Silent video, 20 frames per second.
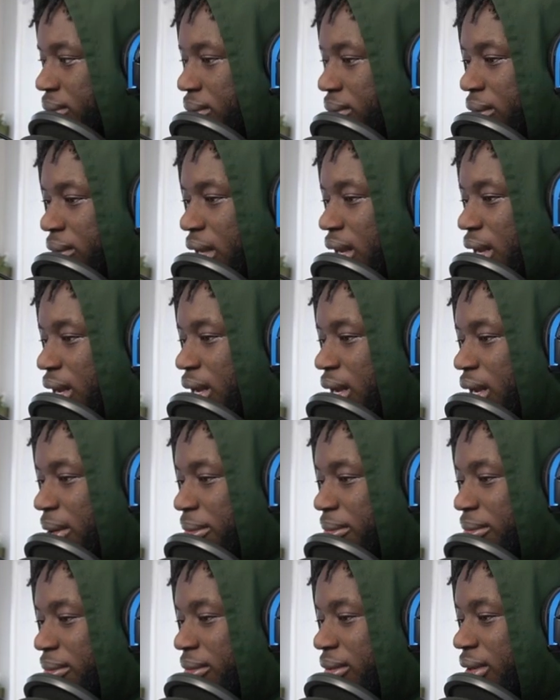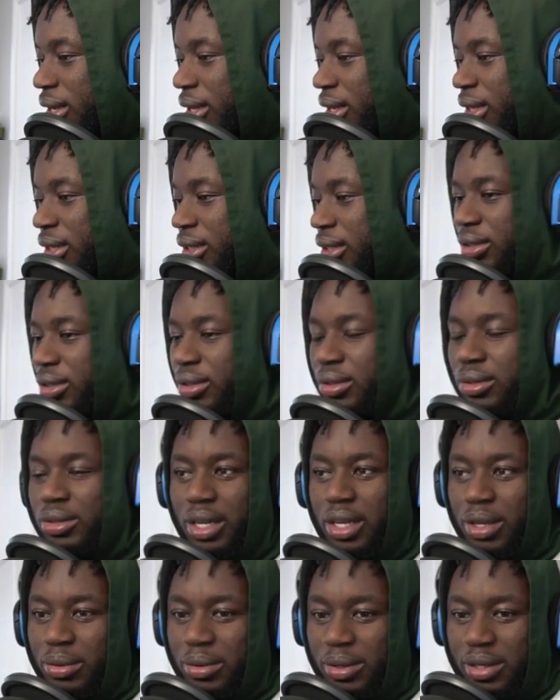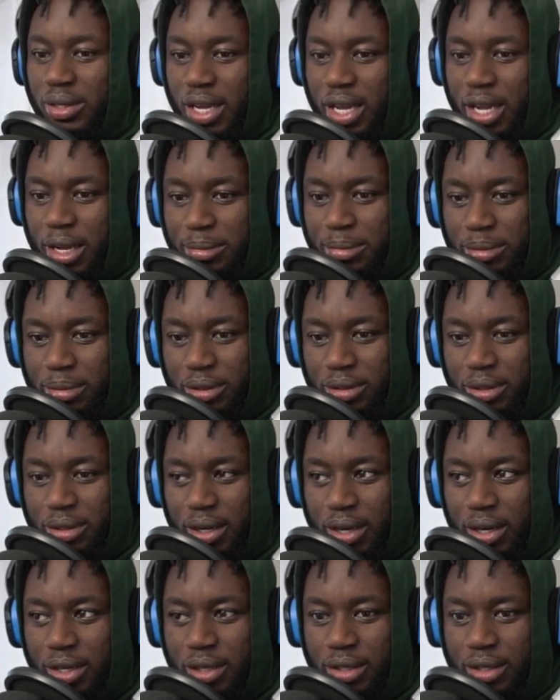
Um, I don't like when that happened. All right.